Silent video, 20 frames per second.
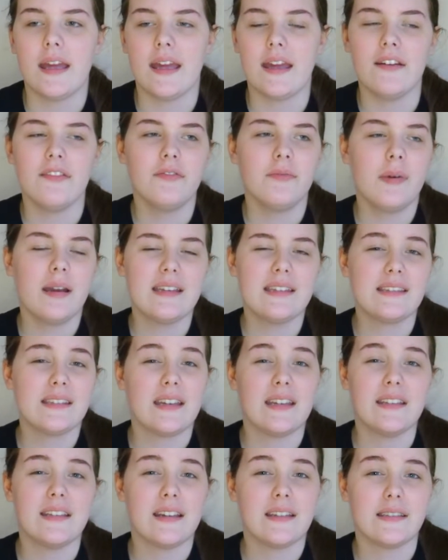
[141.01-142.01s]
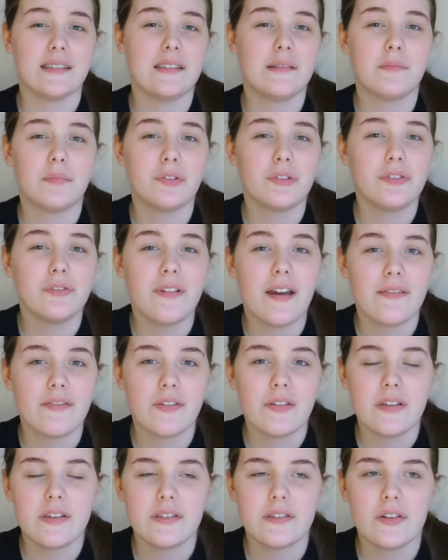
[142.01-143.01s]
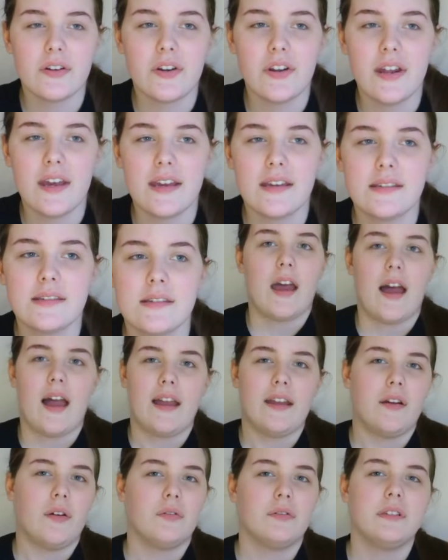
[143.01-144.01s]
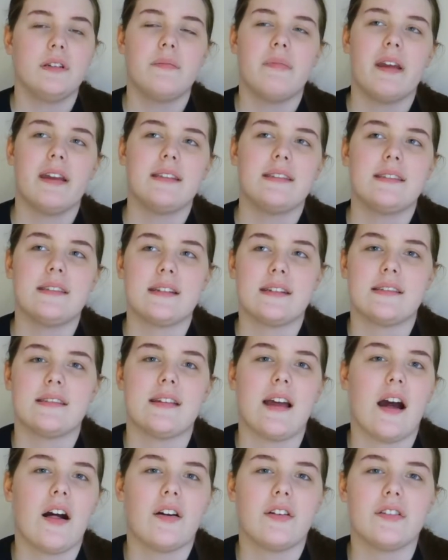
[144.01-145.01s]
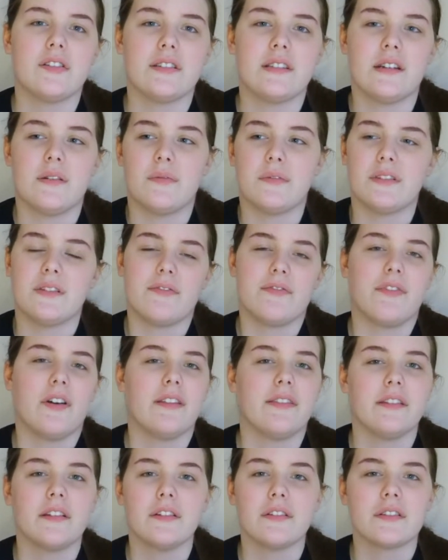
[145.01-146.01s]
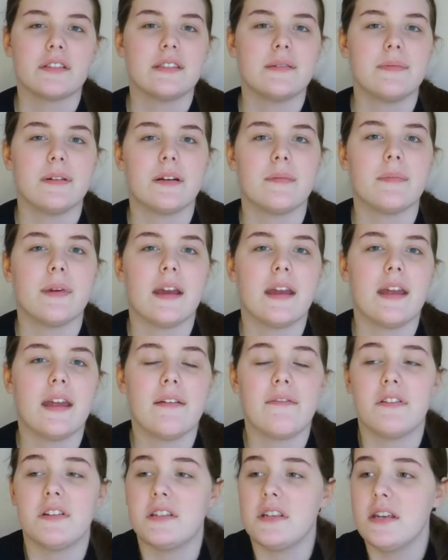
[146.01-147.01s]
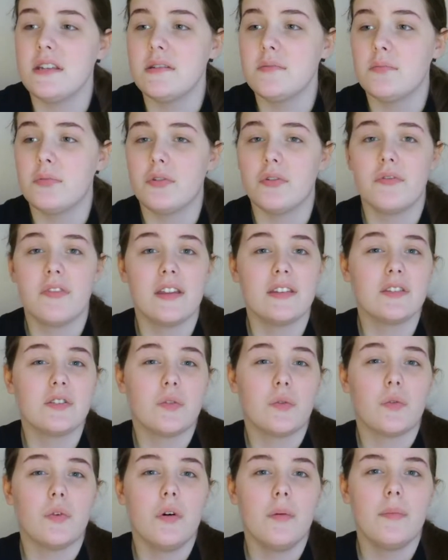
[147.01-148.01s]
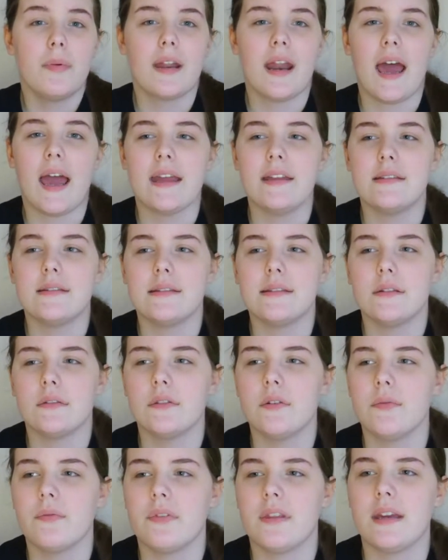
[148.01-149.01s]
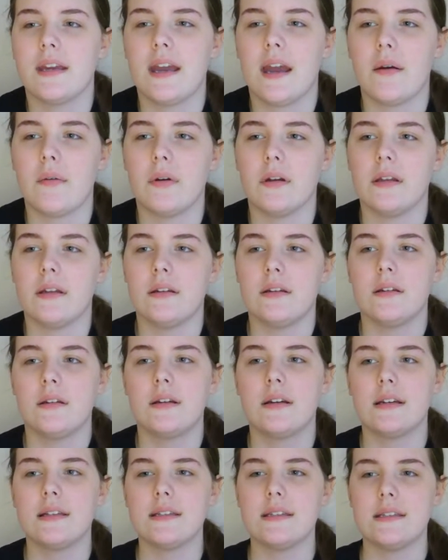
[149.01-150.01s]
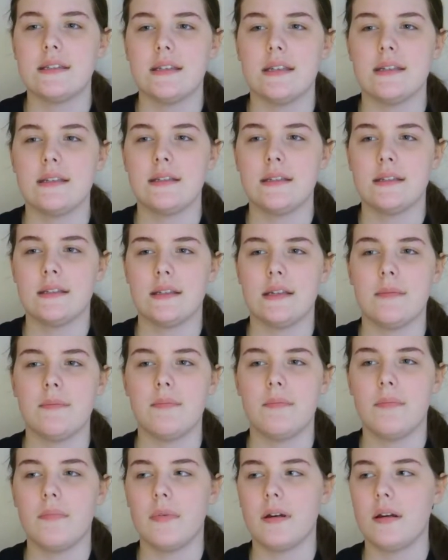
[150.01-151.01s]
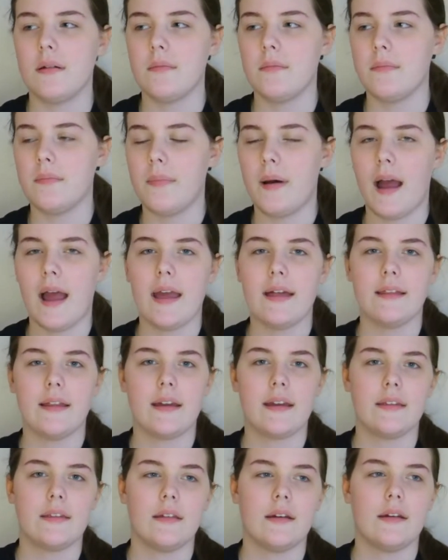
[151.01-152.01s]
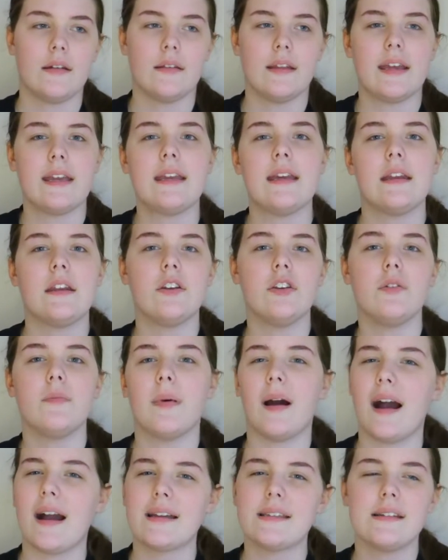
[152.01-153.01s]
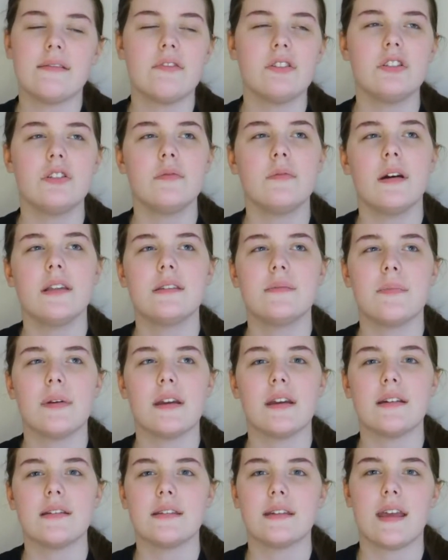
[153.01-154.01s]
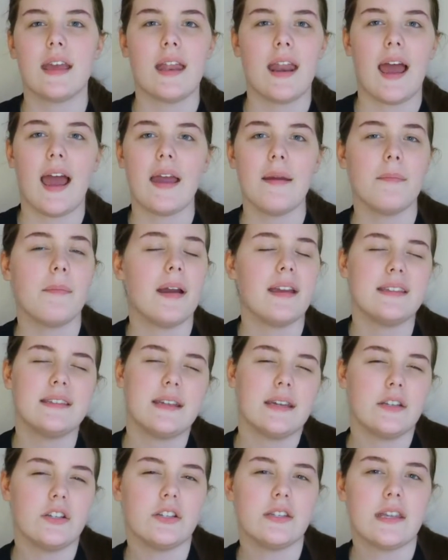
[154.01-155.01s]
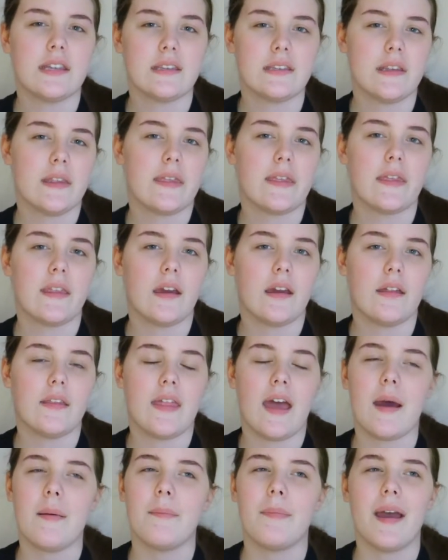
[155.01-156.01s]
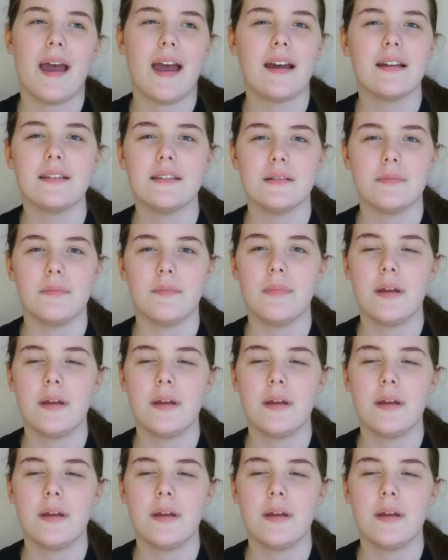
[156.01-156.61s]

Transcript: if my skin doesn't improve after these 30 days, I only paid six dollars and it was a fun little experiment. If it does improve, that's cool. But I still don't think I would consistently buy like the like get a new box every two months because again, I my skin just isn't that bad to